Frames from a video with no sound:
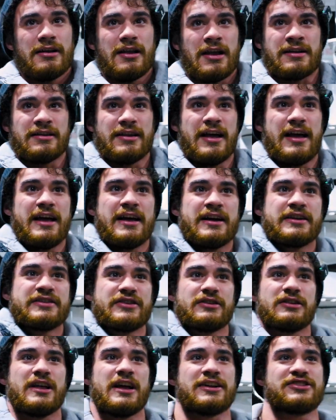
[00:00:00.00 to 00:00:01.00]
Like
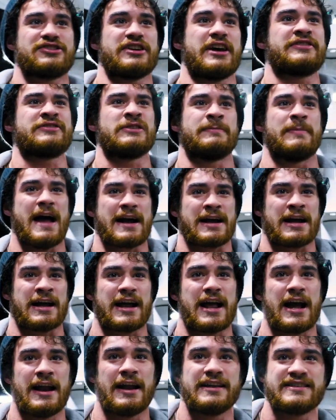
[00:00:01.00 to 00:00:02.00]
legs or like chest or back, I
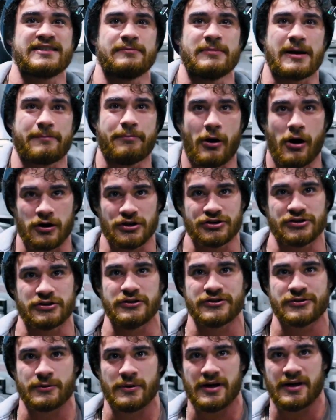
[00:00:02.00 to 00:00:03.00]
can kind of get some like
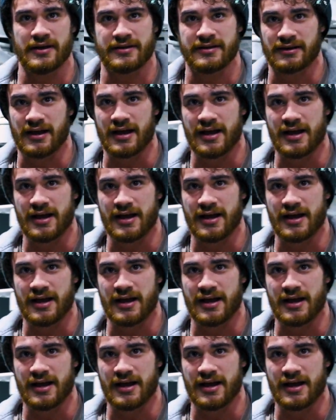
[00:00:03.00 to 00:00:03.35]
partials with and